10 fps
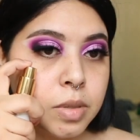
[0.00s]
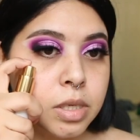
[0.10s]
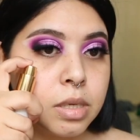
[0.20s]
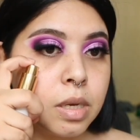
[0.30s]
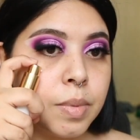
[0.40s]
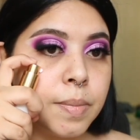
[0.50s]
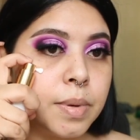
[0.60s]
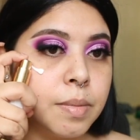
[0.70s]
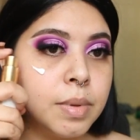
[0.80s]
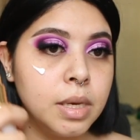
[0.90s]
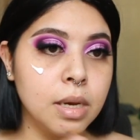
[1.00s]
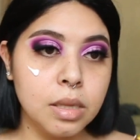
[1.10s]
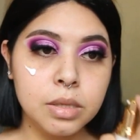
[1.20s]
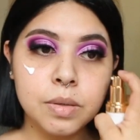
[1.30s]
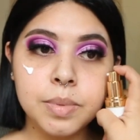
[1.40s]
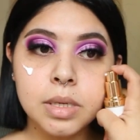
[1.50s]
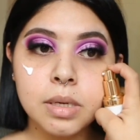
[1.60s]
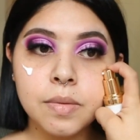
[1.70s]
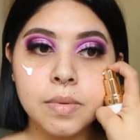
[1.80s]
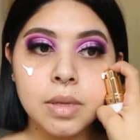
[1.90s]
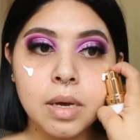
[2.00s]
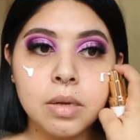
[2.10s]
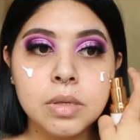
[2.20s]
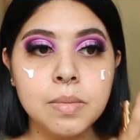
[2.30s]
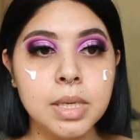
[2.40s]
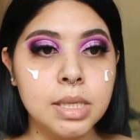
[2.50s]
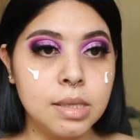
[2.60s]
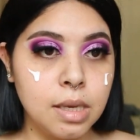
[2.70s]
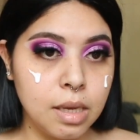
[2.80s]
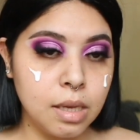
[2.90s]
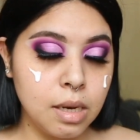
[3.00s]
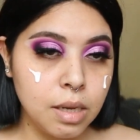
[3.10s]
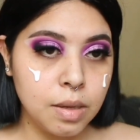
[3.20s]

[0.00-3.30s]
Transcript: Just gonna be pumping a little bit of that onto my skin.